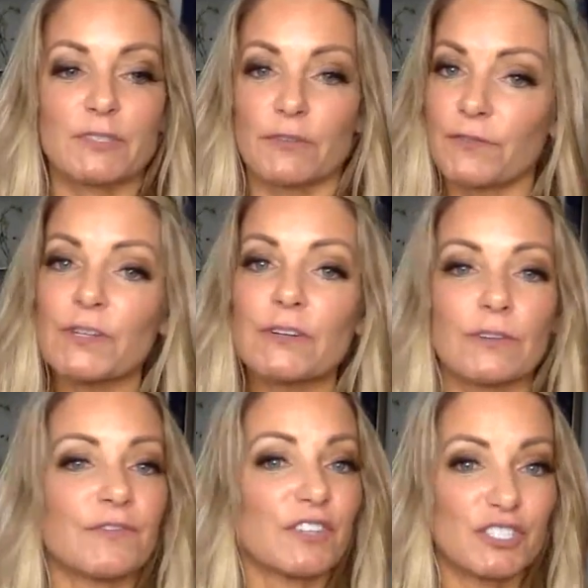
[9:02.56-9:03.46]
So free
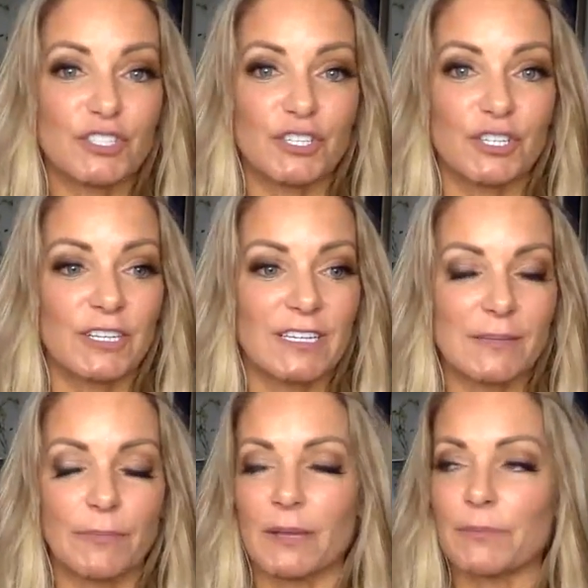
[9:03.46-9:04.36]
group for sure, get
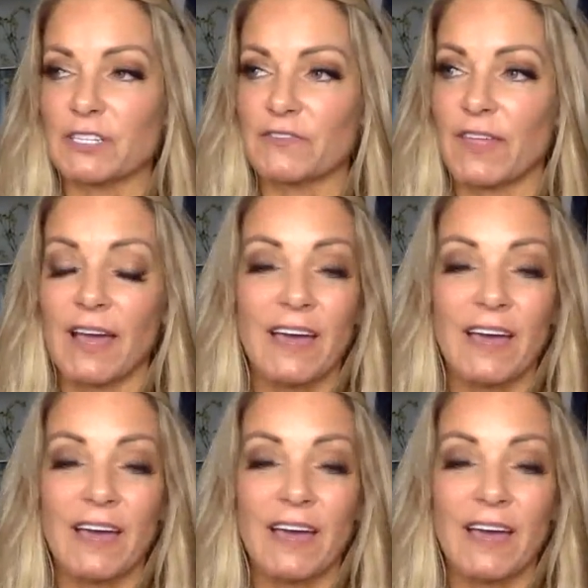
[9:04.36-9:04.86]
something in place for that.